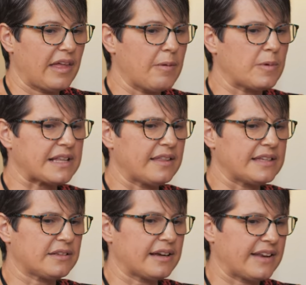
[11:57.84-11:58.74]
it was a
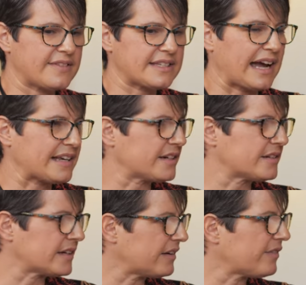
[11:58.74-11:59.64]
little kind of scattered
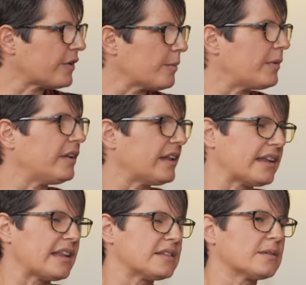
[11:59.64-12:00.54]
and informal. And,
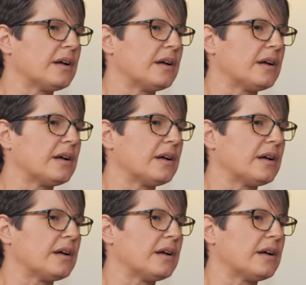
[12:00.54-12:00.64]
and mm. so